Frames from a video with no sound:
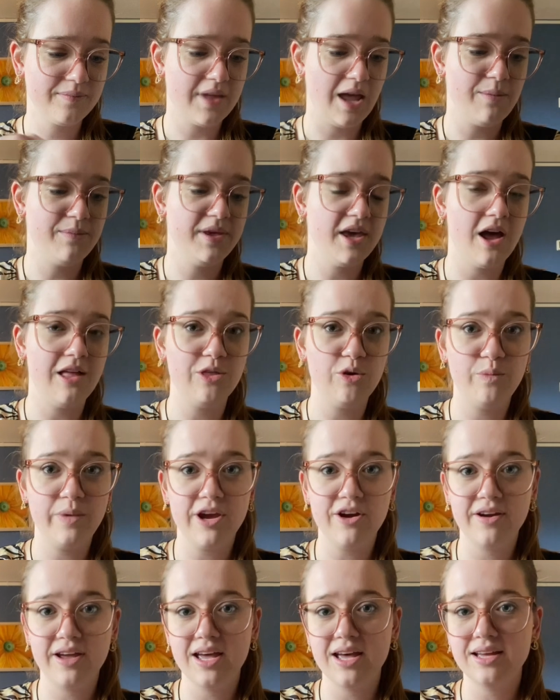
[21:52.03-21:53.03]
Beyond
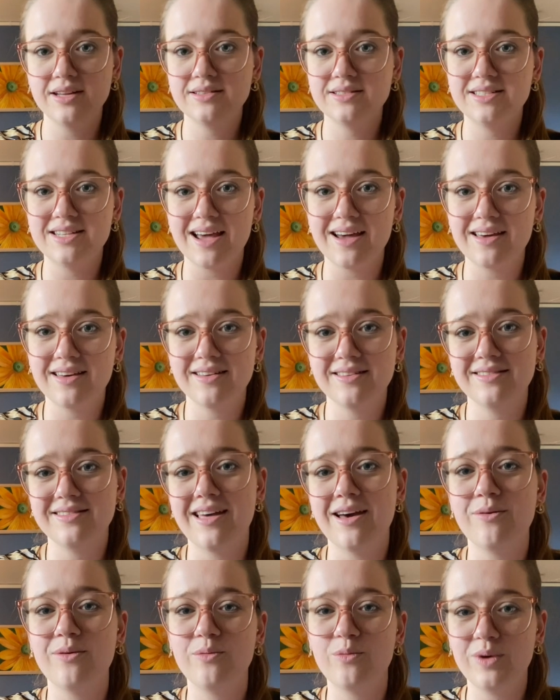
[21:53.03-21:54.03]
Lemuria deck
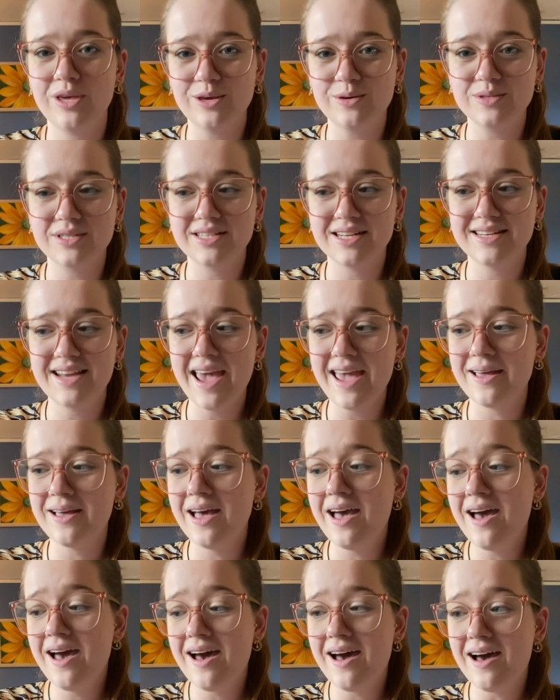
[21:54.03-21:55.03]
that we used today.
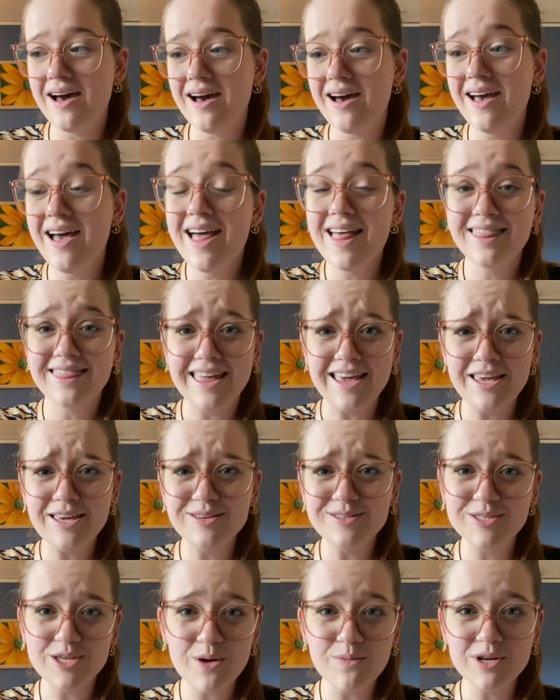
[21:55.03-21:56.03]
Thank
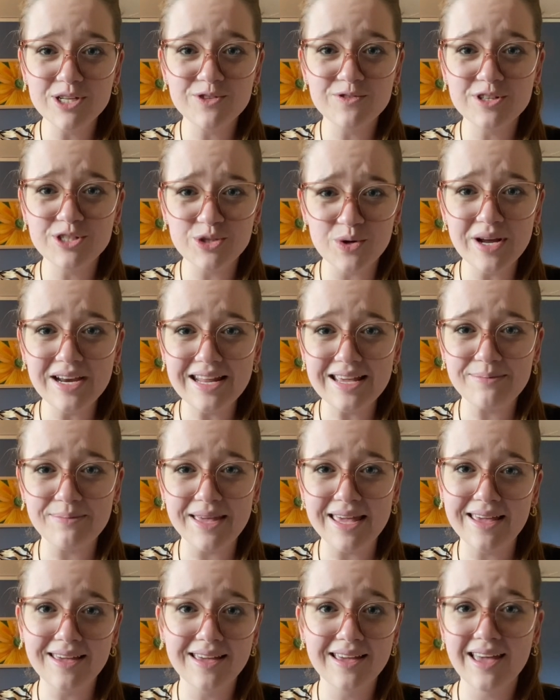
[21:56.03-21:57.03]
you so much for joining
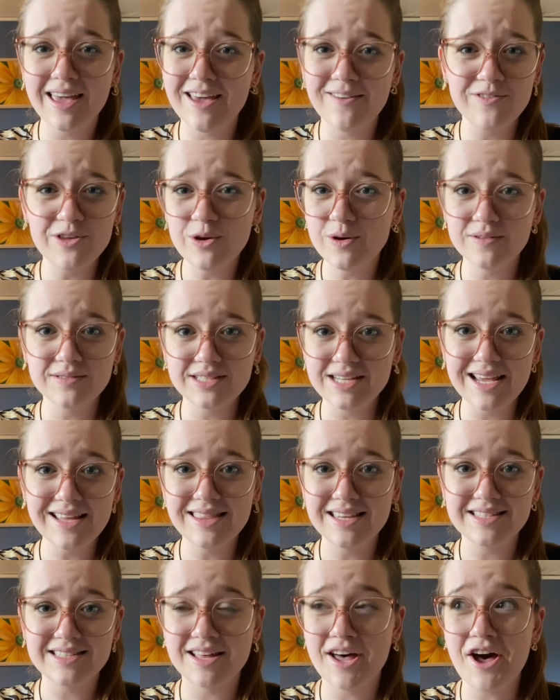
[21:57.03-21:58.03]
me. If you have stayed
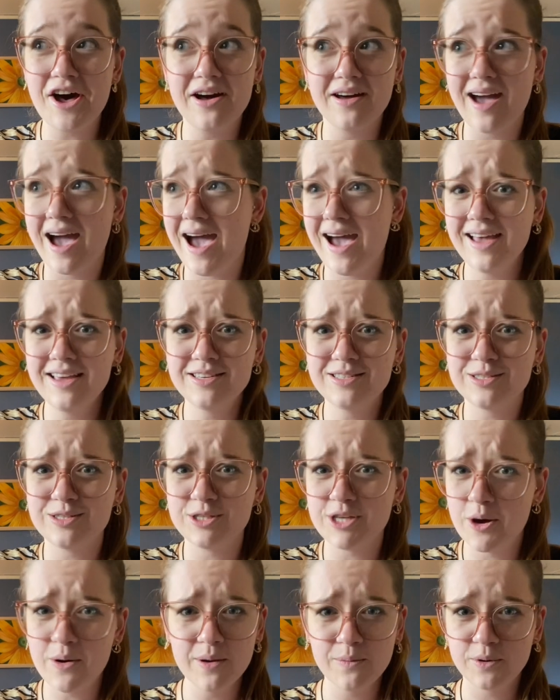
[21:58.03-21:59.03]
this long, I
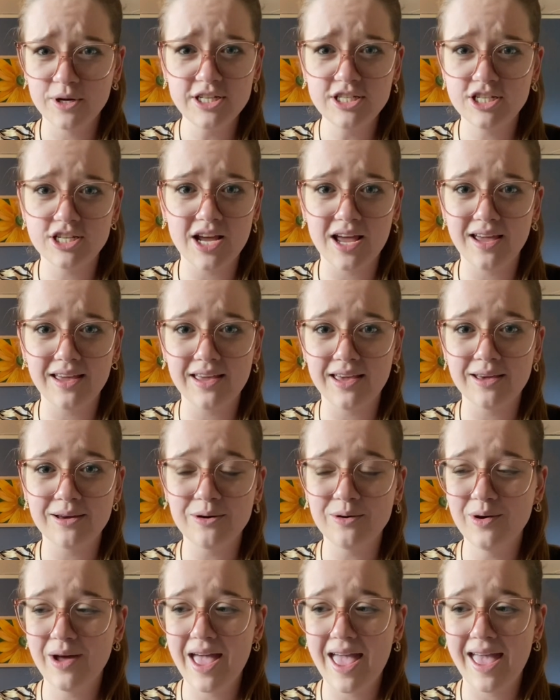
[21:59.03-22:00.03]
so appreciate
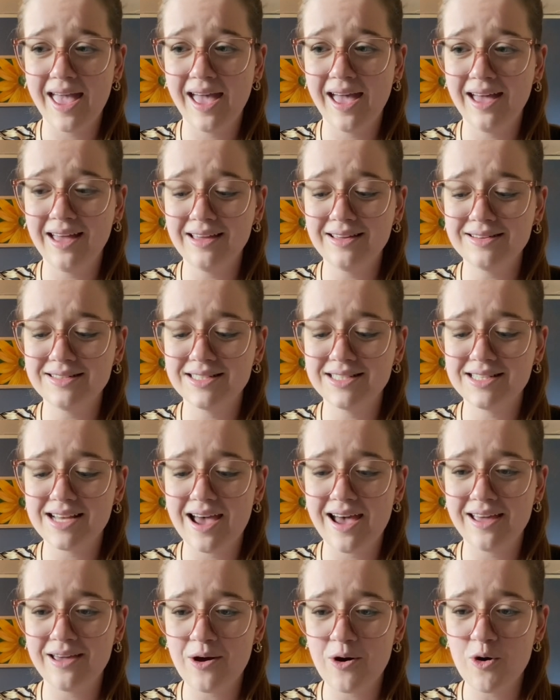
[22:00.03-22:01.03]
you, and
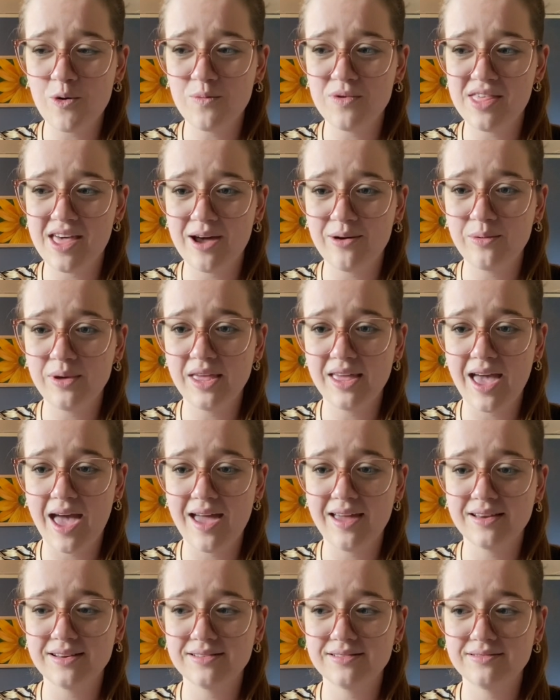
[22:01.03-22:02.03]
I hope that we
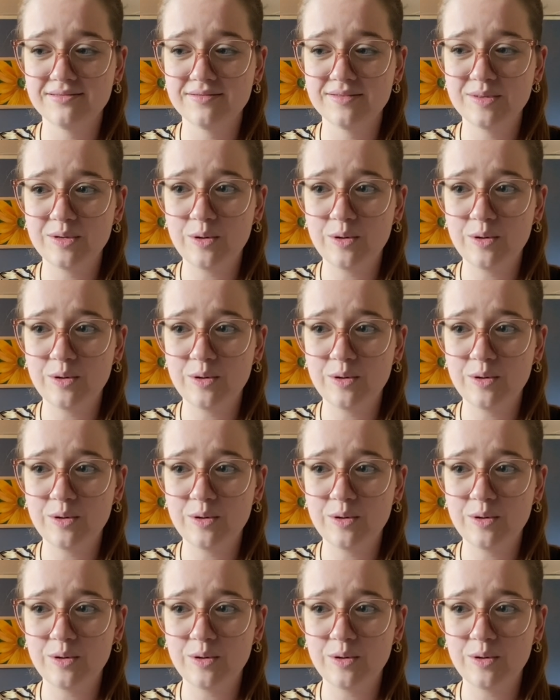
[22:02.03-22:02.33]
can